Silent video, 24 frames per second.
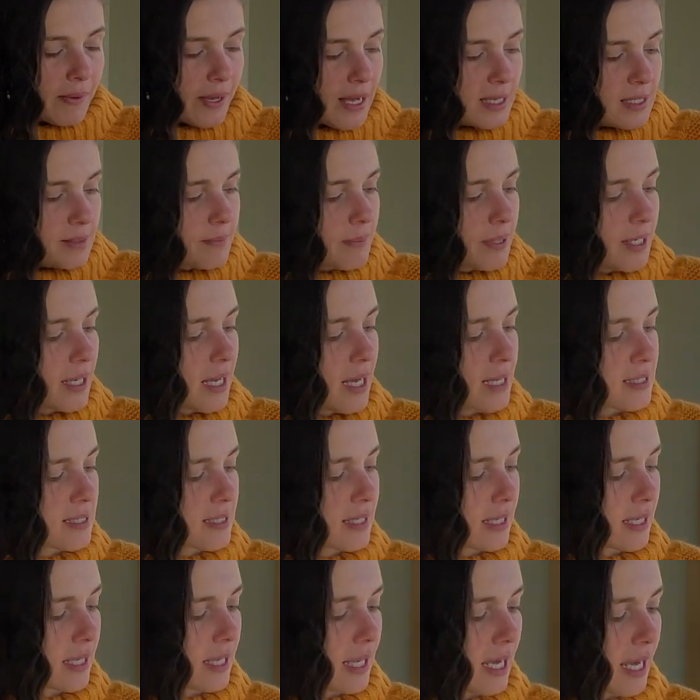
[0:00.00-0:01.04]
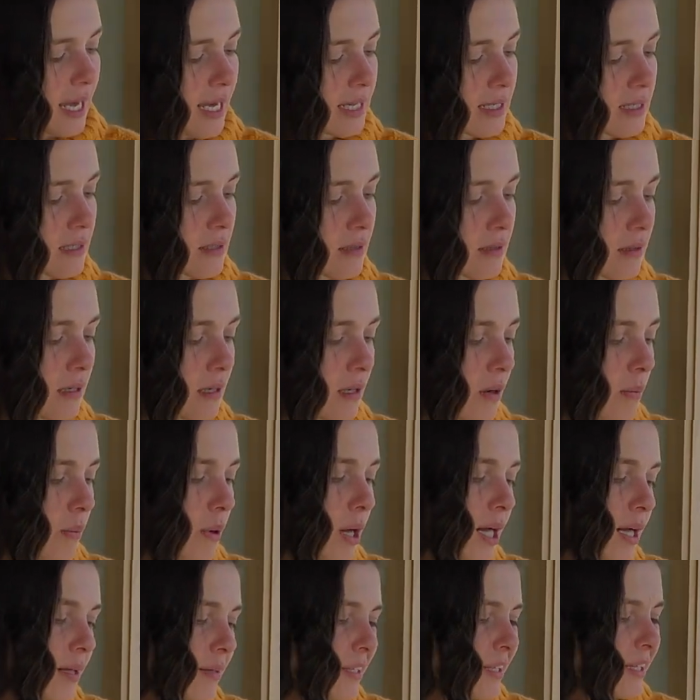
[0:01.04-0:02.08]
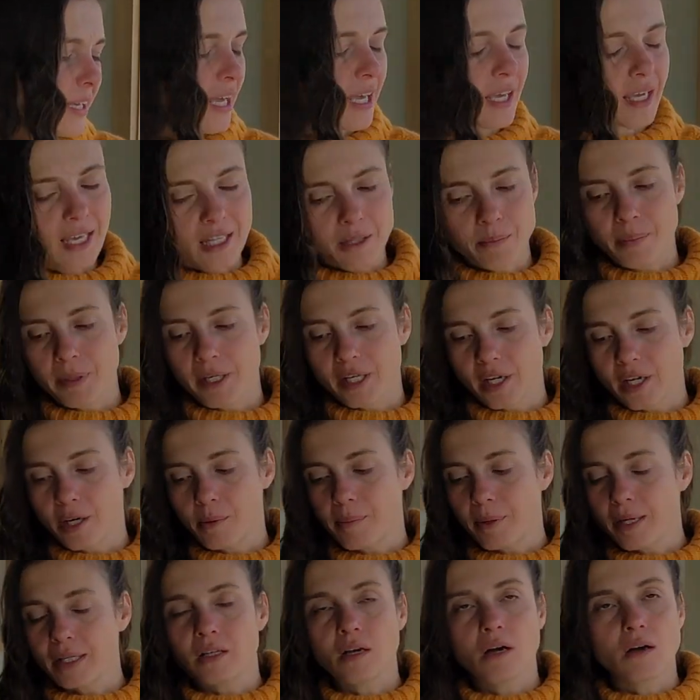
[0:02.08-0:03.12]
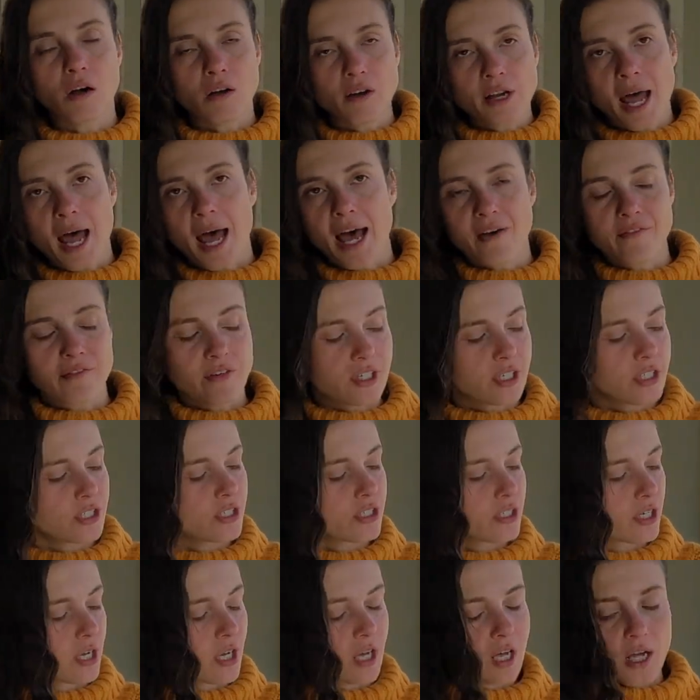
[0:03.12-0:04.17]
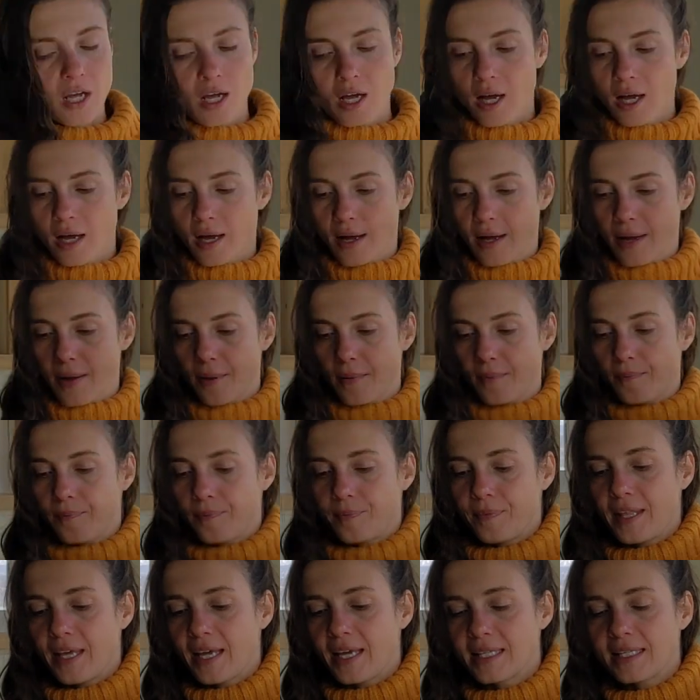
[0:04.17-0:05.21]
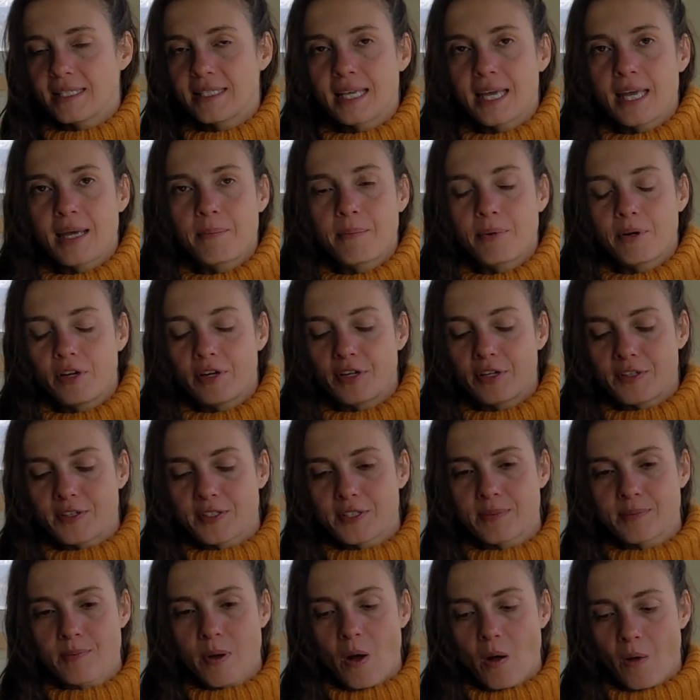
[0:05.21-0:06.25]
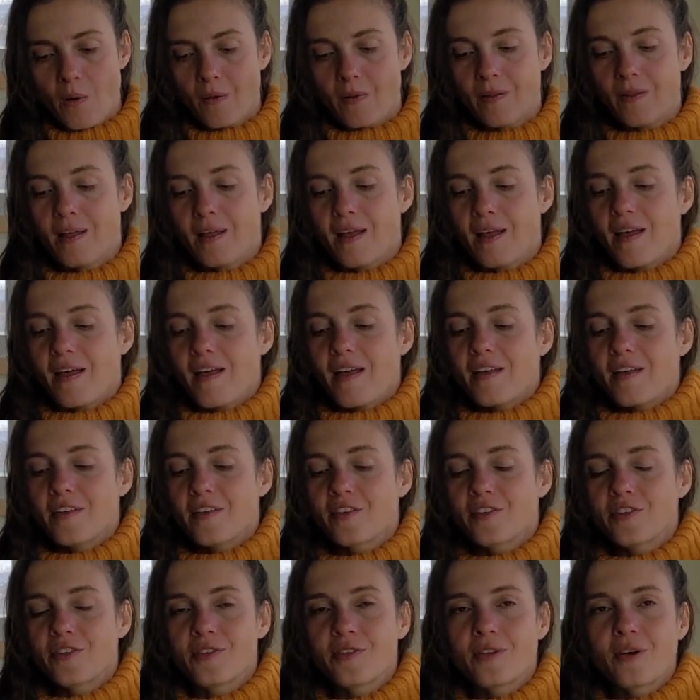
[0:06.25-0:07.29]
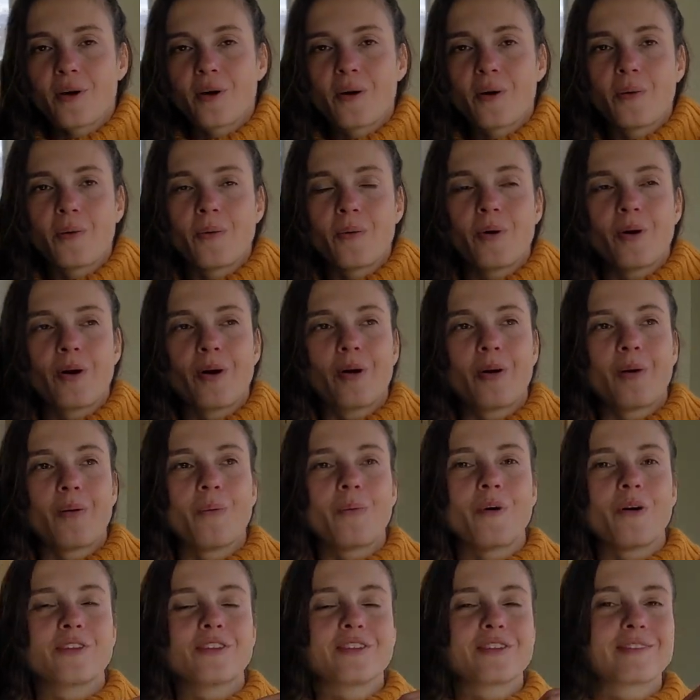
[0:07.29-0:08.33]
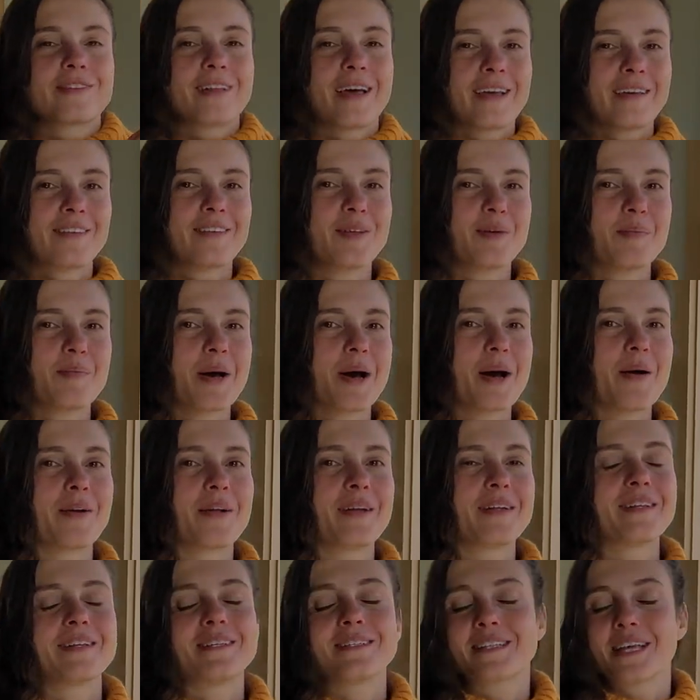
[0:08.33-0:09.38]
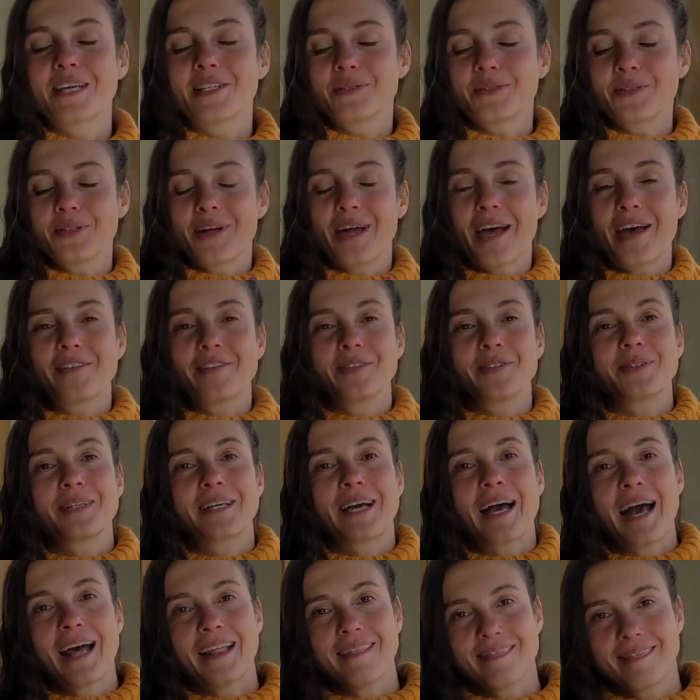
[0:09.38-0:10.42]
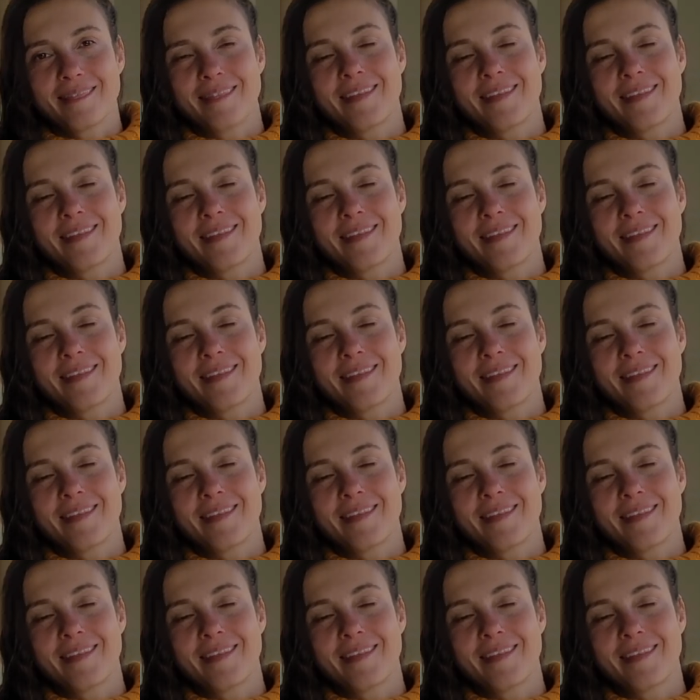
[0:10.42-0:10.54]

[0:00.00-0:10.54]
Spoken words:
as big as they get. Well, they can get bigger, but on average, they stay pretty small. So what's nice about it is that you don't have to cut